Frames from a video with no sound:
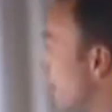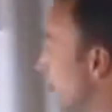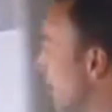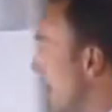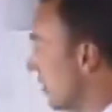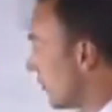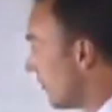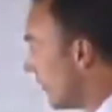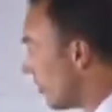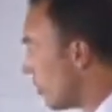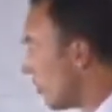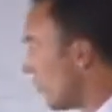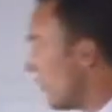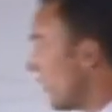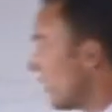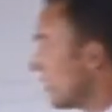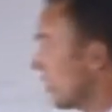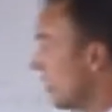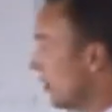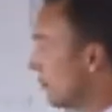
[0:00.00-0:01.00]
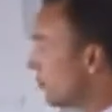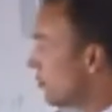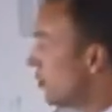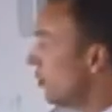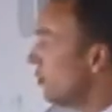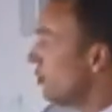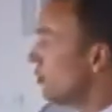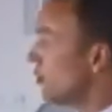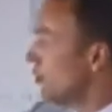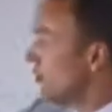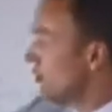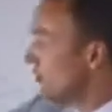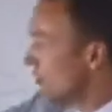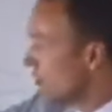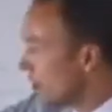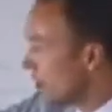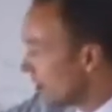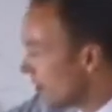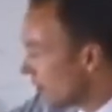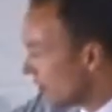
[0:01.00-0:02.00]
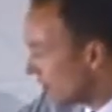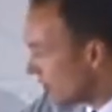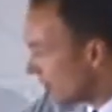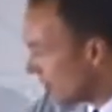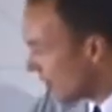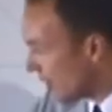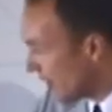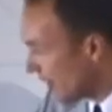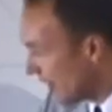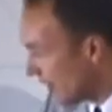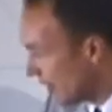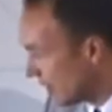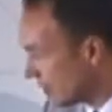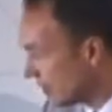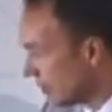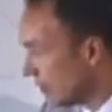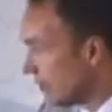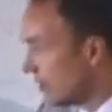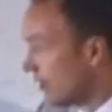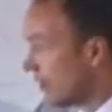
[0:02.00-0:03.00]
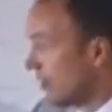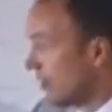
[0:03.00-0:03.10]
And by the very fact, I prove that